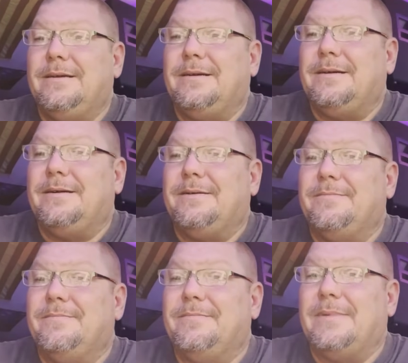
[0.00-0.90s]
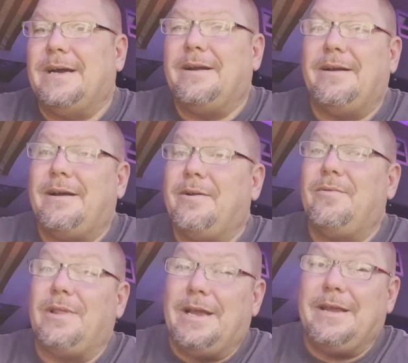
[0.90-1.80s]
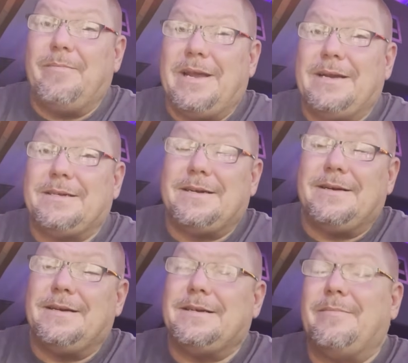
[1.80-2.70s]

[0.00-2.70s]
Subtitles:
I don't like Maxonics. I'm